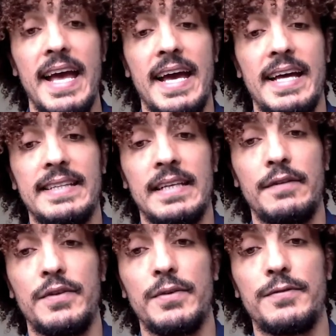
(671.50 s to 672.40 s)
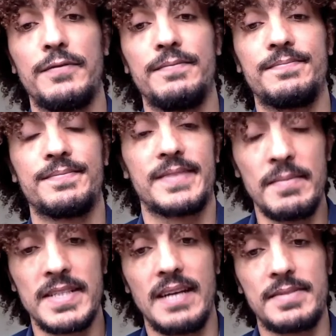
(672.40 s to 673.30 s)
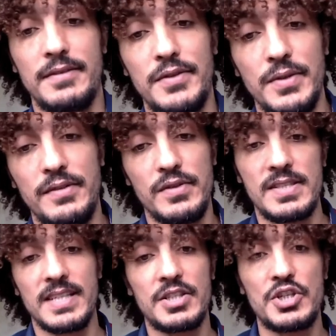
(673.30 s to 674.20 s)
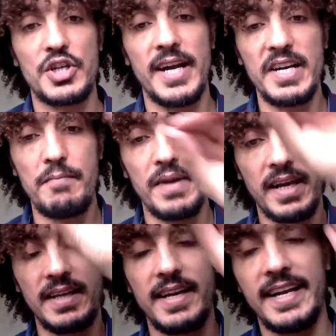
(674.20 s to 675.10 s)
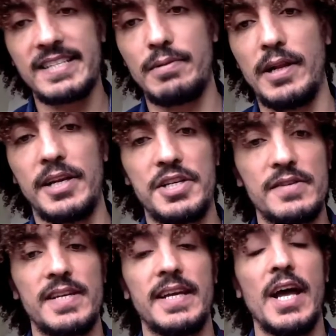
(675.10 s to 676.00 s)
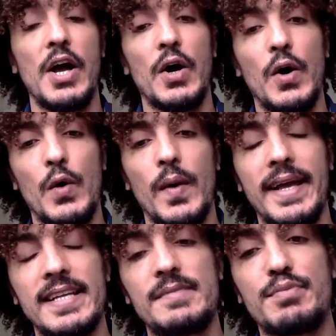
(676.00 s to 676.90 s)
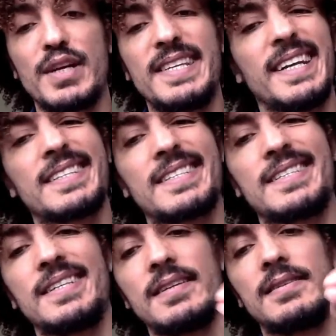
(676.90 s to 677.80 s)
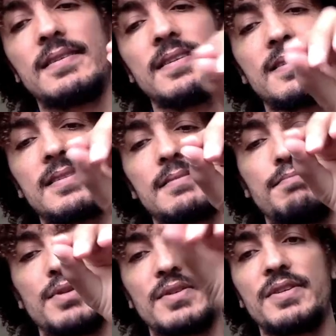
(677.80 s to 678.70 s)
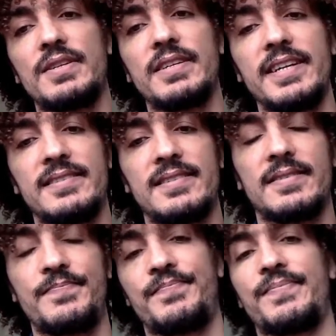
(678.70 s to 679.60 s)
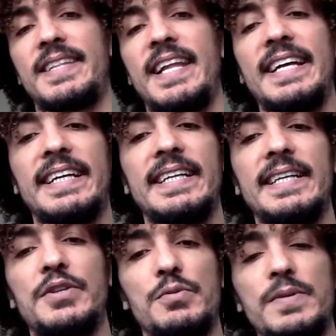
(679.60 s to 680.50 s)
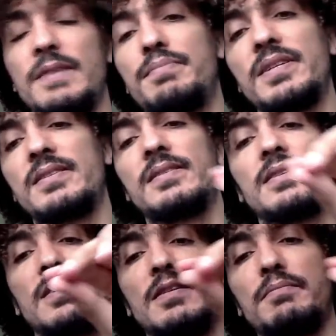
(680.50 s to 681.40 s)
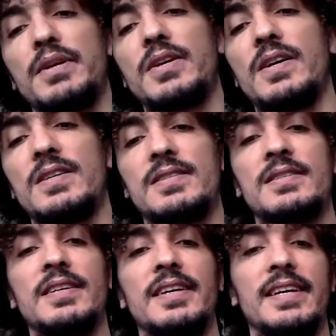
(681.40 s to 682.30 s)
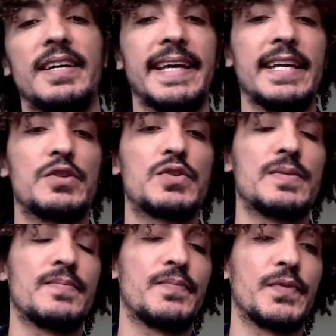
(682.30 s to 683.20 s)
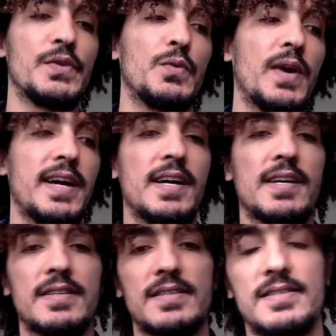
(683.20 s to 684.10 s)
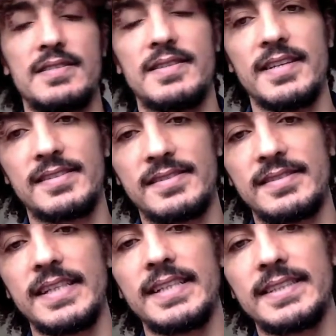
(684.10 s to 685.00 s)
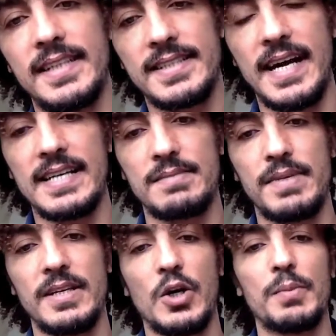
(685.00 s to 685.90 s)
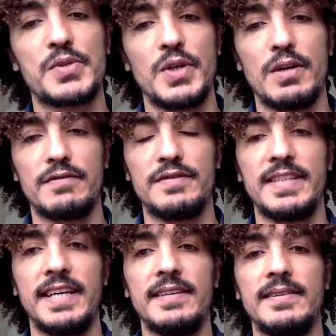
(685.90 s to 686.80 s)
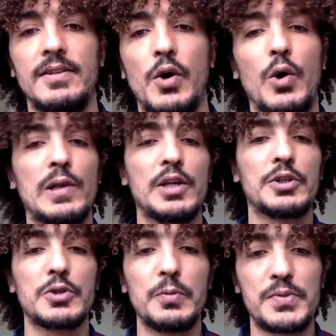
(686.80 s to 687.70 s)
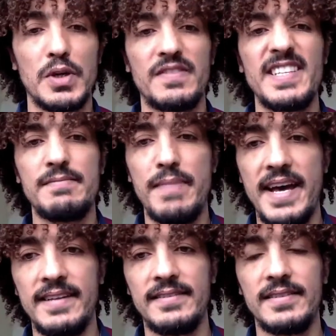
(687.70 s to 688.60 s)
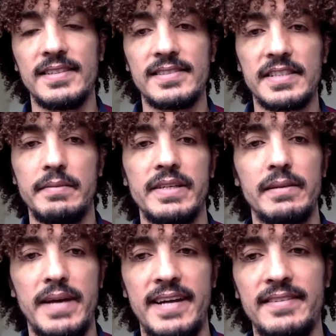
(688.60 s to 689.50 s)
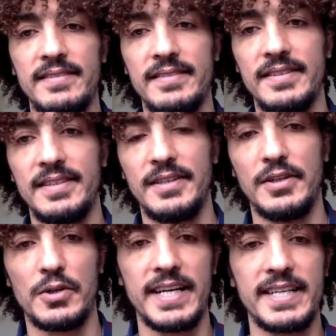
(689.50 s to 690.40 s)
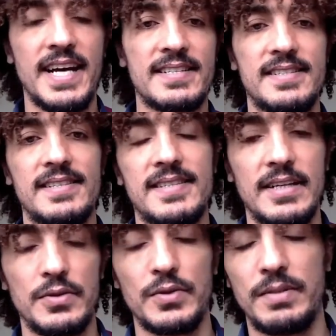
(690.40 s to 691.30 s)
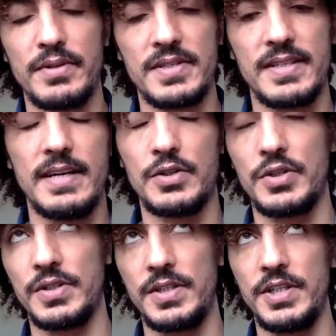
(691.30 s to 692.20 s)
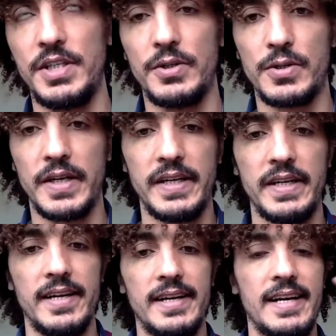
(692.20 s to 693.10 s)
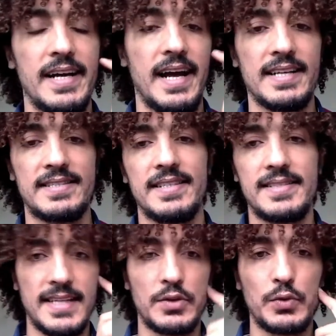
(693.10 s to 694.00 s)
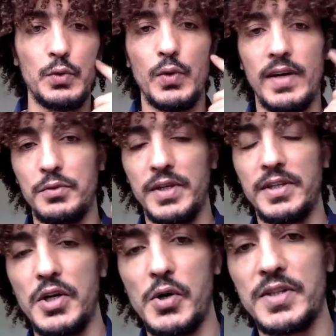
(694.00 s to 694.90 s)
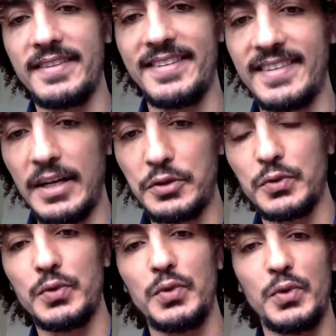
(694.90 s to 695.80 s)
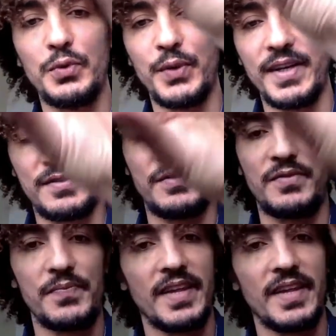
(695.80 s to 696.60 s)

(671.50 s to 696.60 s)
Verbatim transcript: and if you sometimes if you if you start cherry picking explanation, you say, oh, it predicts that this person is likely to be a prisoner because it wears this thing that has been observed in all the groups of this band, this criminal band or it has this tattoo the person has she or he has this tattoo and we know that the tattoo is